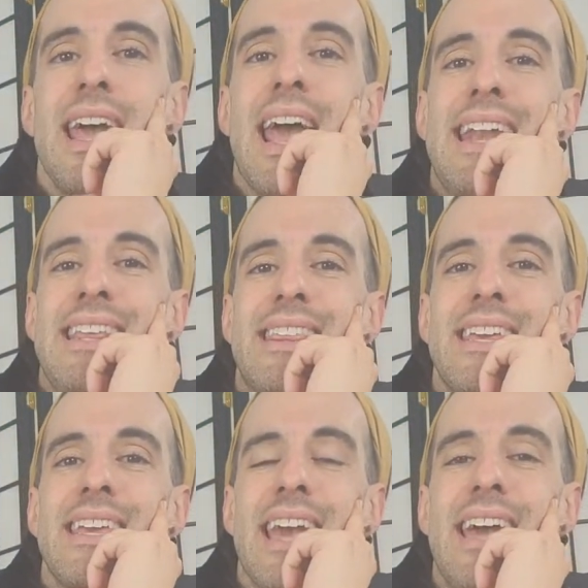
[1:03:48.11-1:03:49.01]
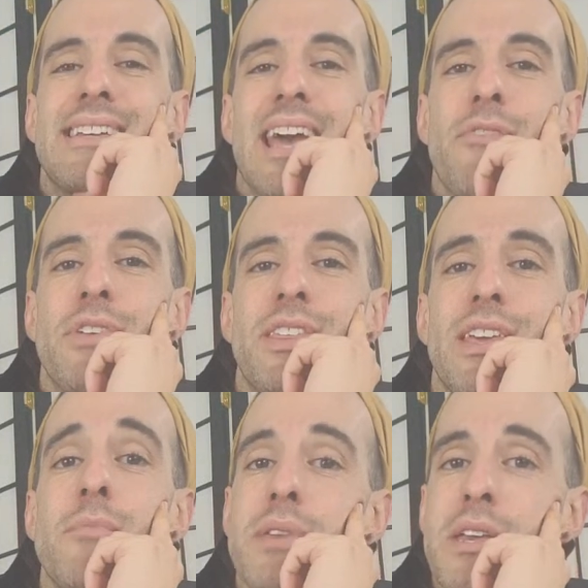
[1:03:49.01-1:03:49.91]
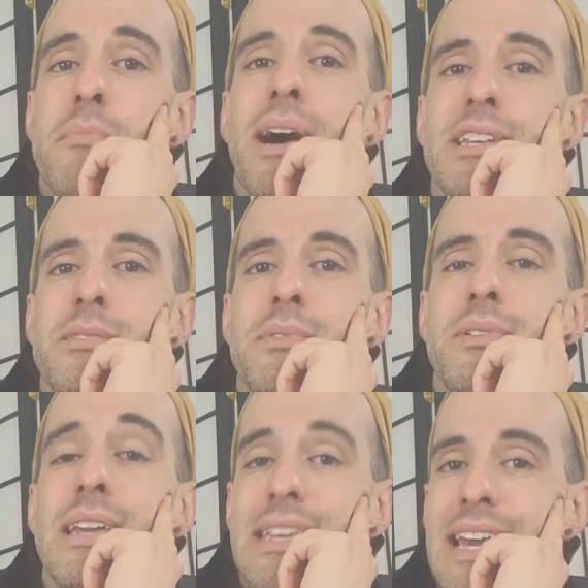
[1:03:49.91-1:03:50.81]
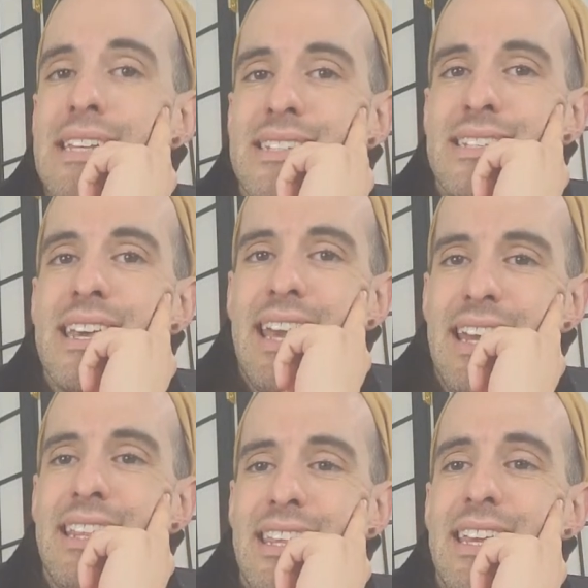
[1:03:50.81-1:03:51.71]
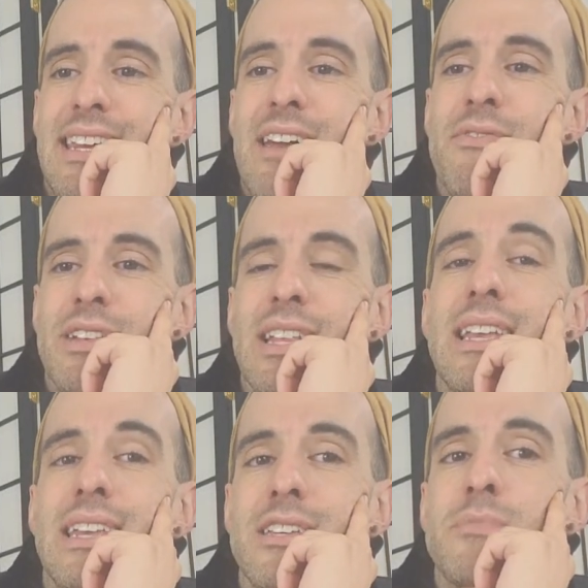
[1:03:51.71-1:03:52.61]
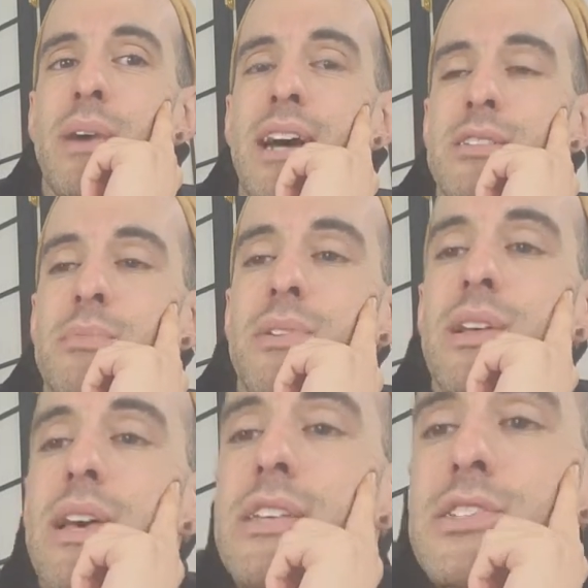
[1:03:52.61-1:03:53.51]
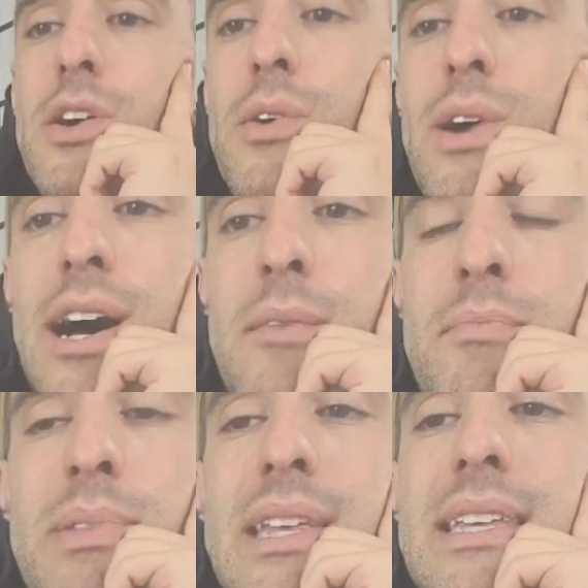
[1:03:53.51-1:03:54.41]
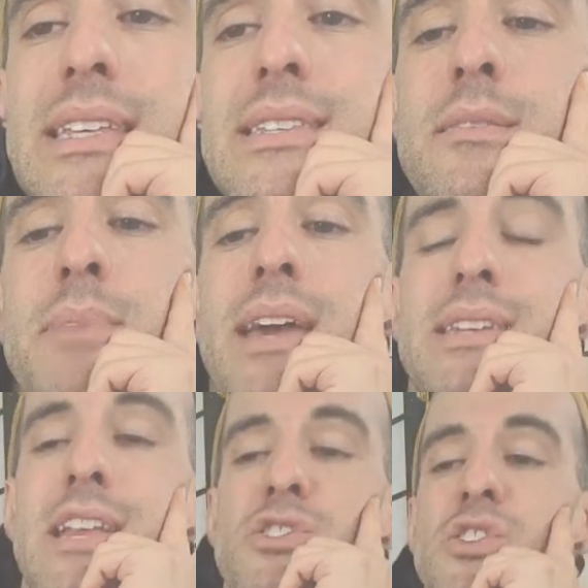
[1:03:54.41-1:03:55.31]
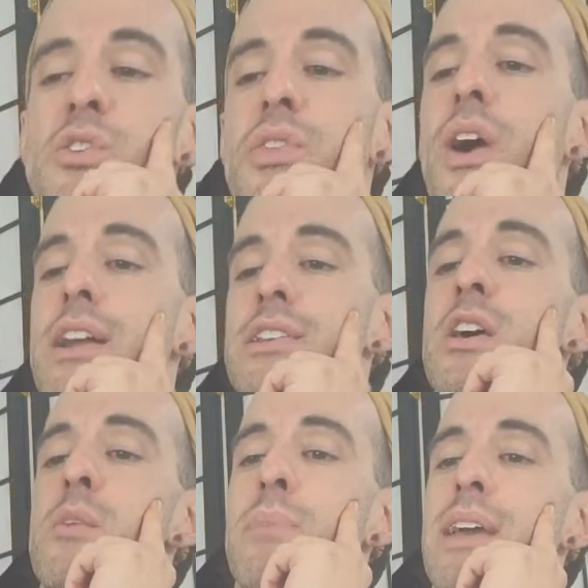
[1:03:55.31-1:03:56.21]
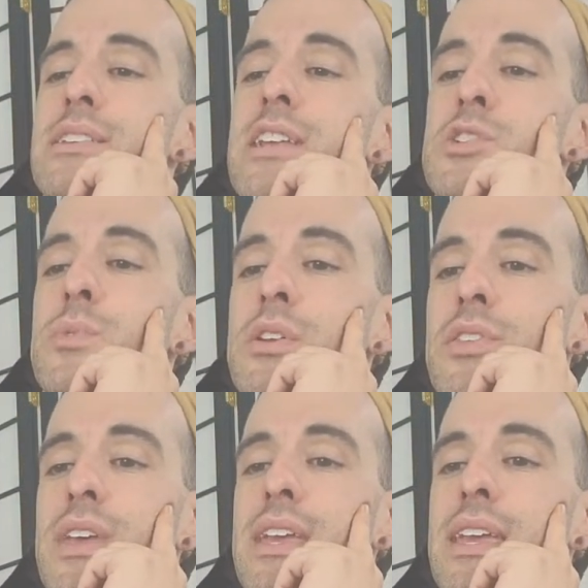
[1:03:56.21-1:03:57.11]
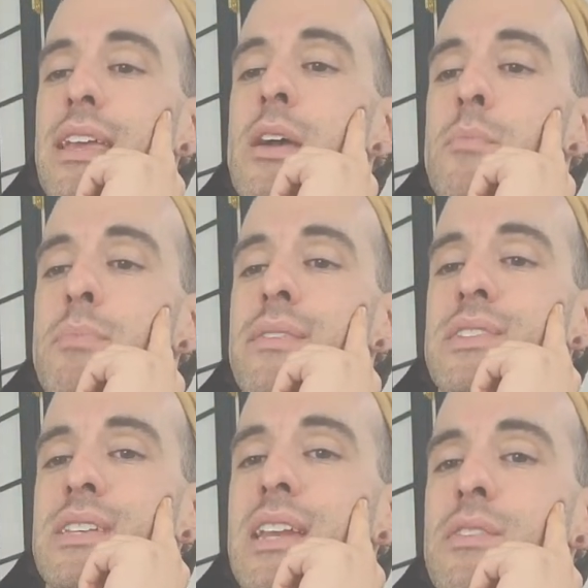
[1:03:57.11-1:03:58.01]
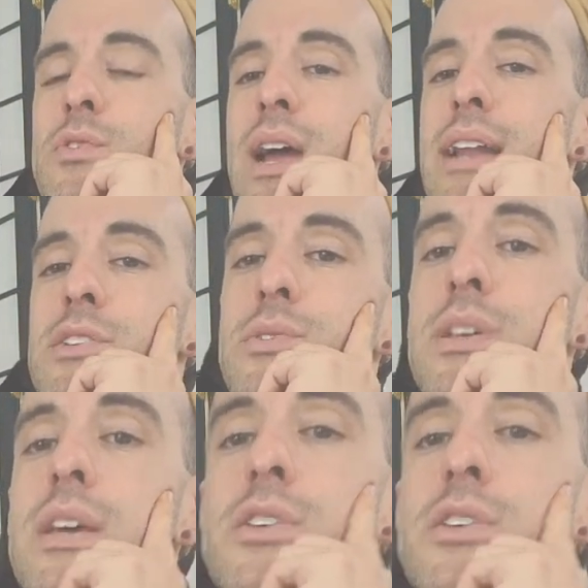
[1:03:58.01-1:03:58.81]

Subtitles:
Anything and everything being possible. Yes, anything and everything is possible. So please pay attention to your thoughts. Pay attention to what you're thinking. Be in the state of gratitude.